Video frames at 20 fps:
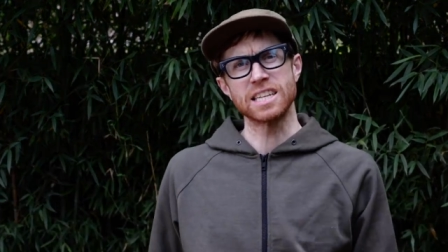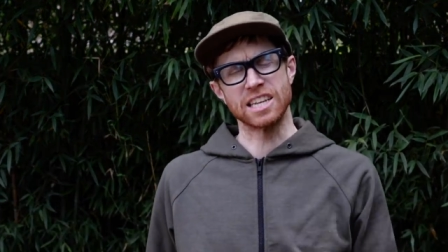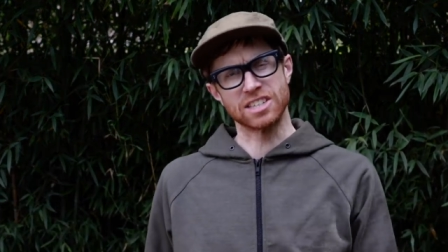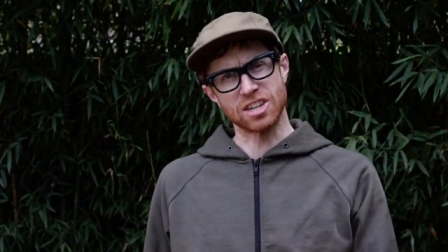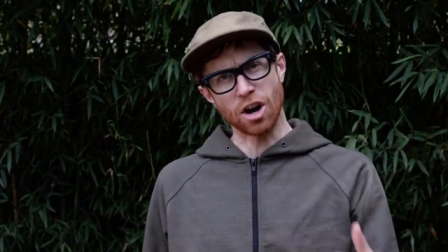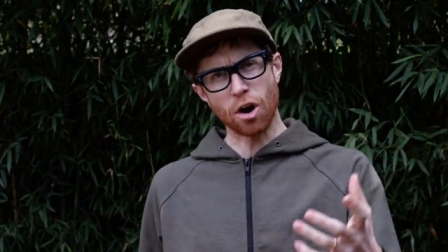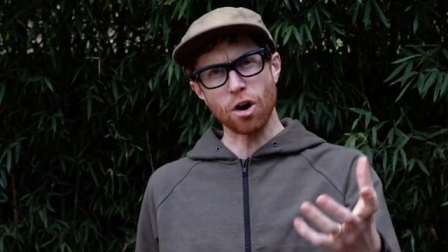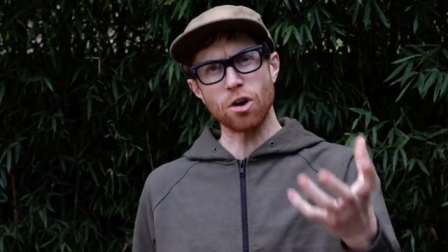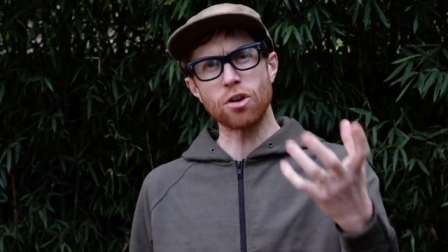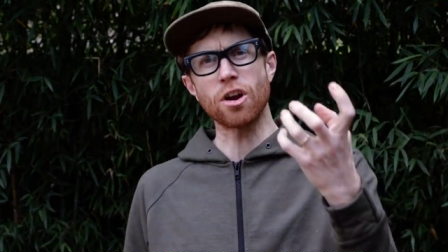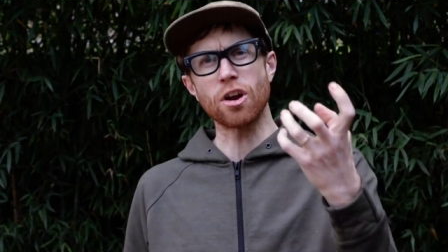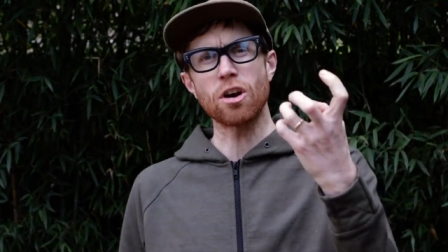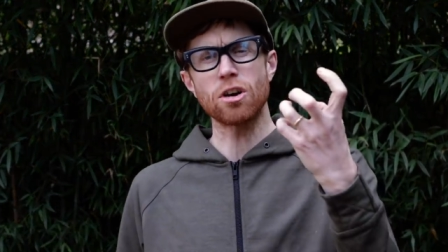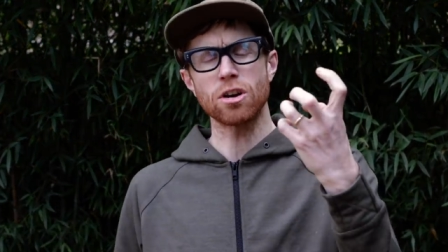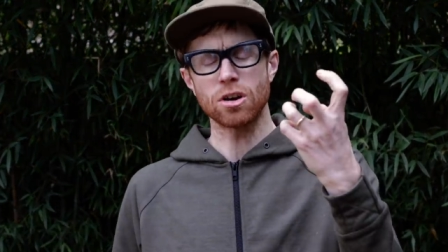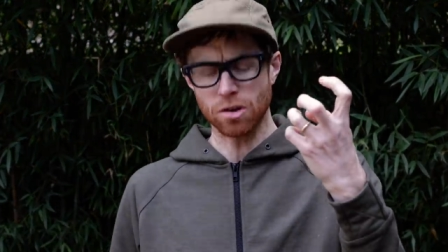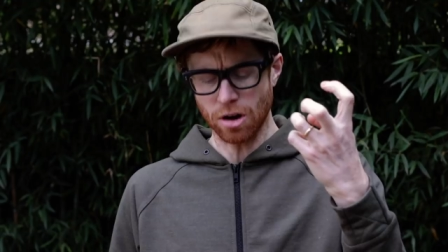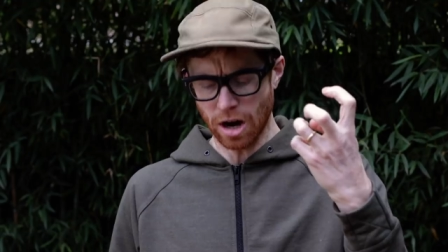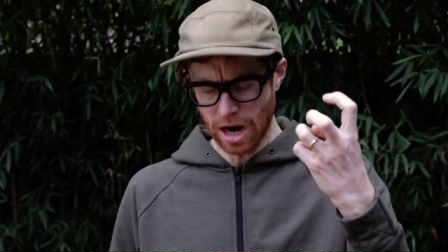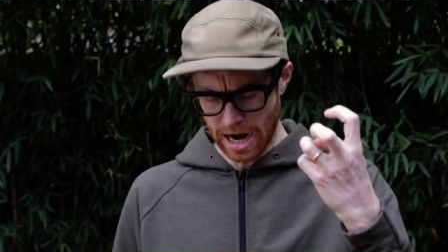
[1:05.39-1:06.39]
has heard our
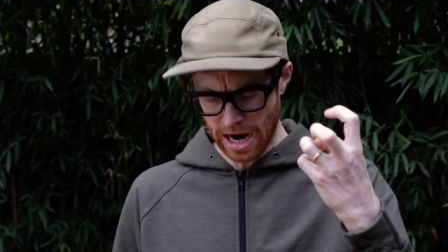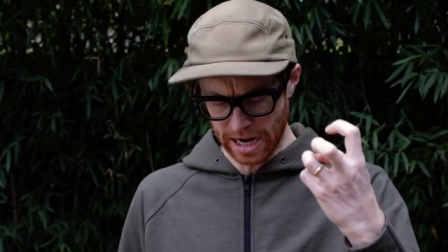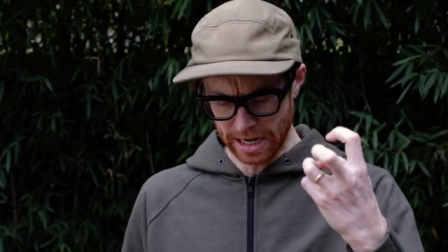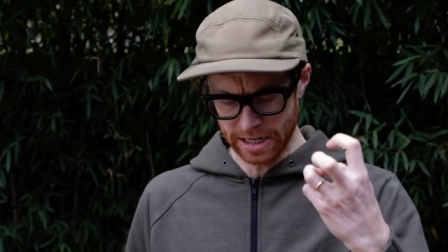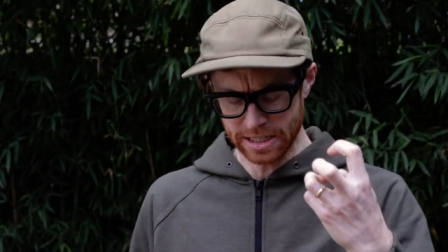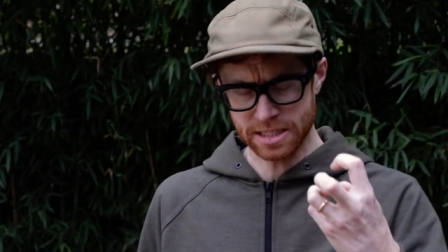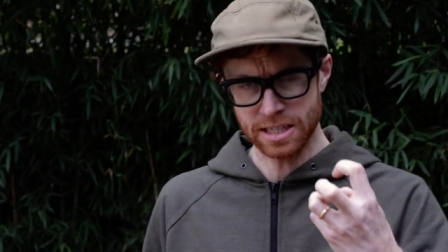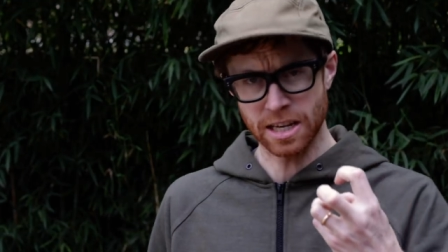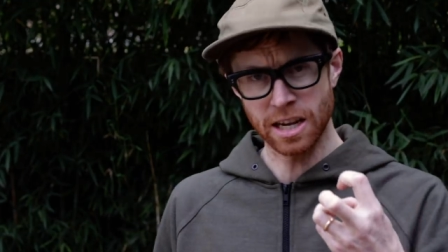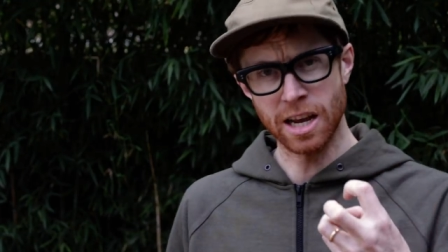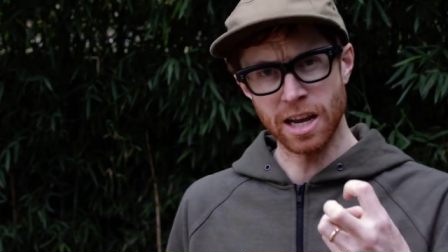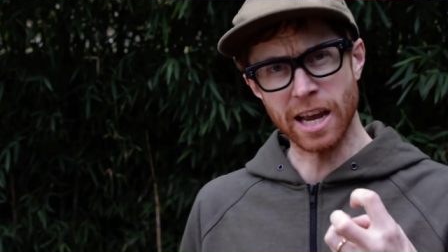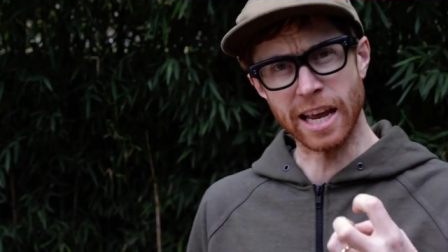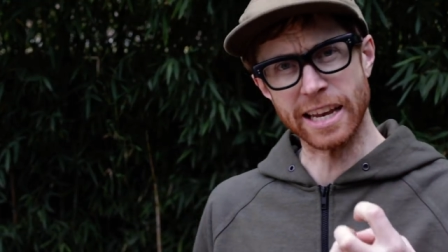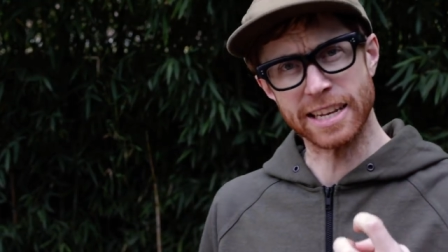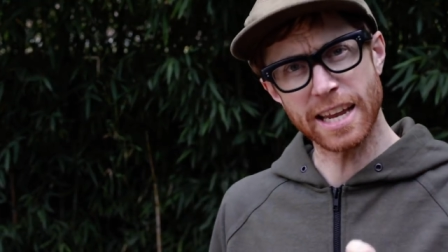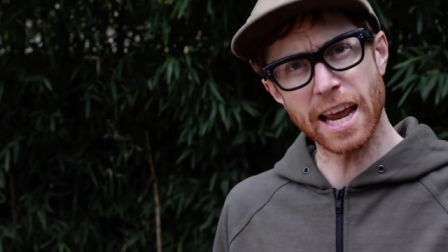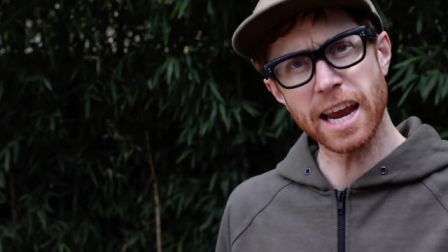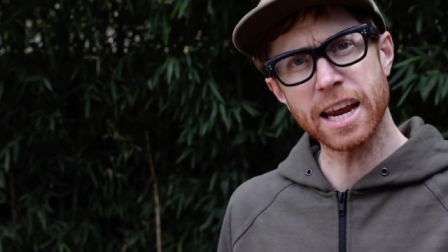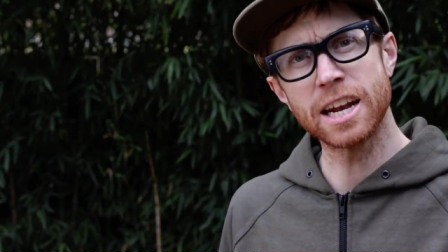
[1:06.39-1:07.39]
cries
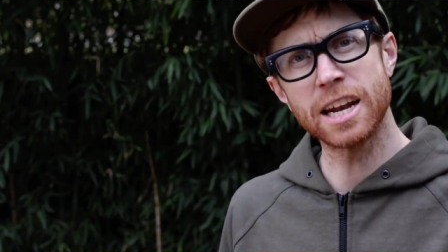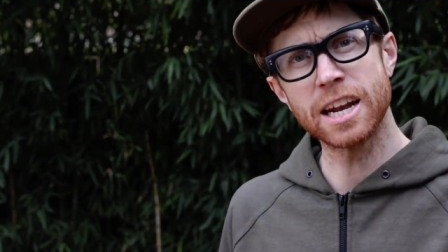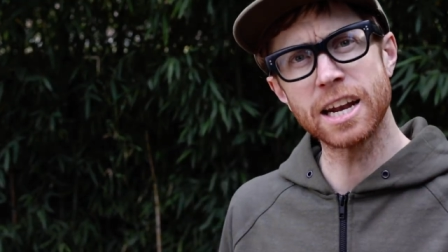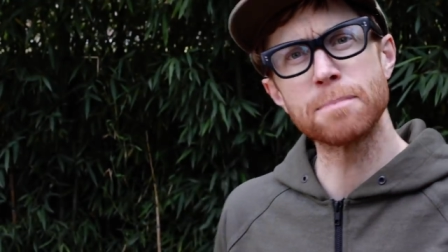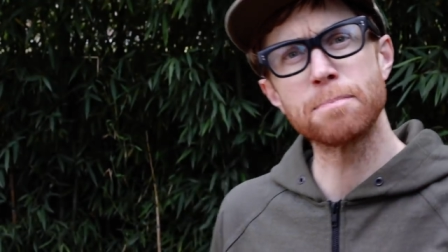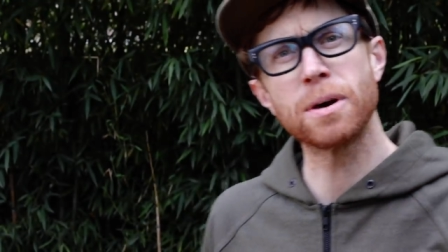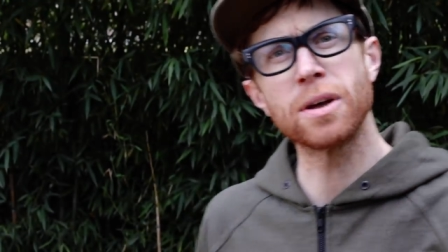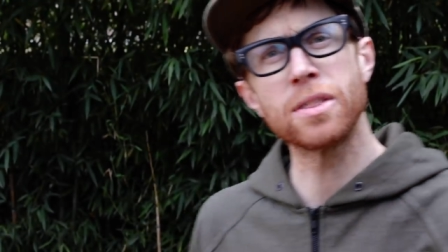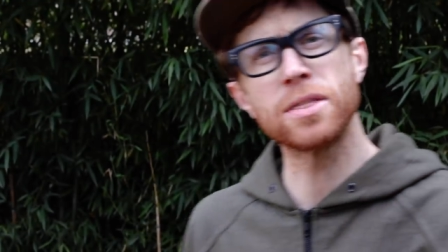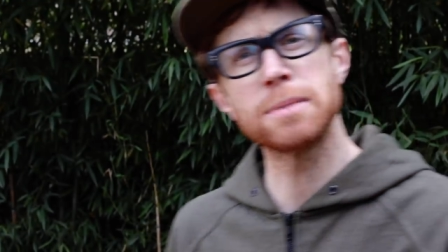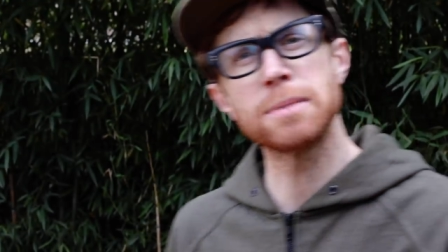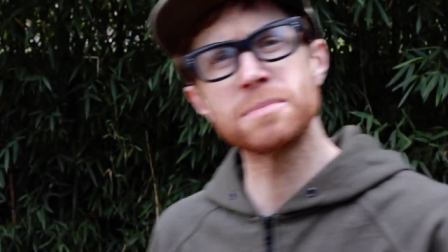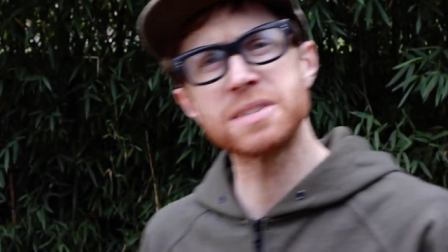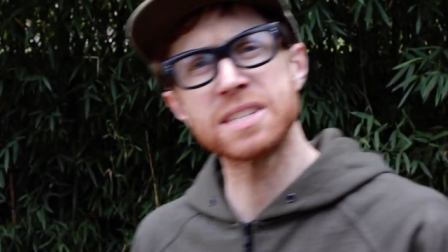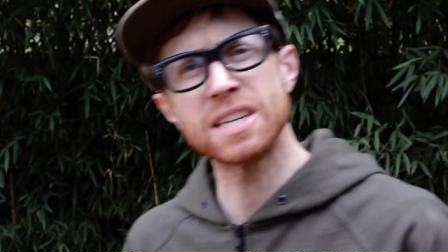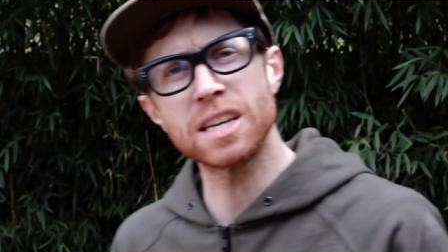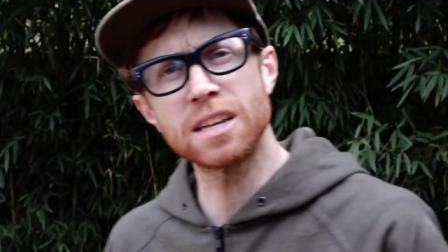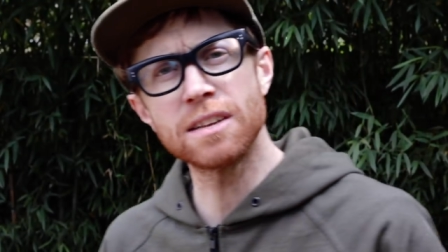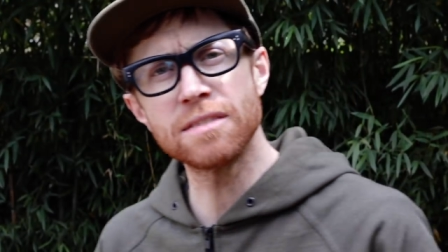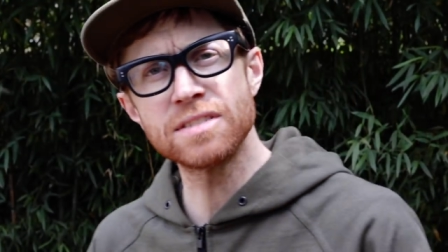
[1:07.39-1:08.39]
and taken it upon
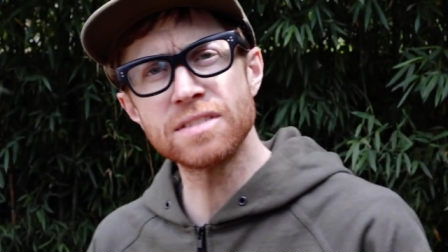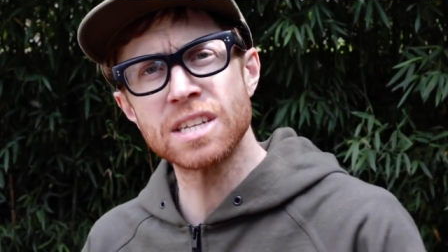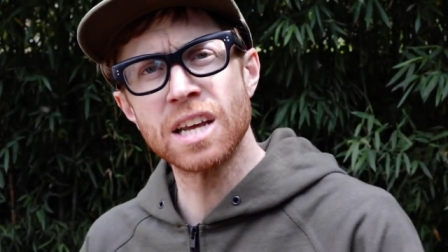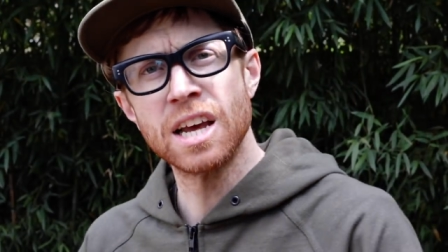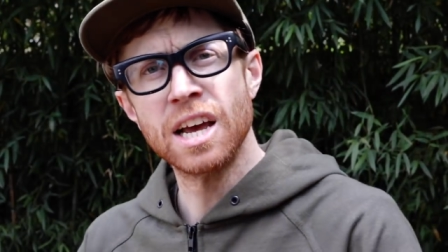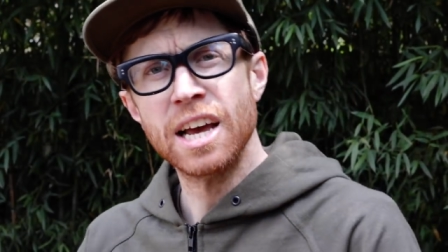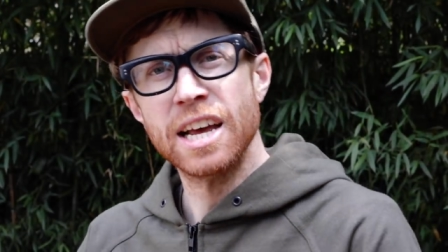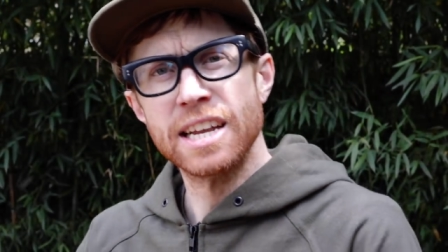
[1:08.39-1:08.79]
themselves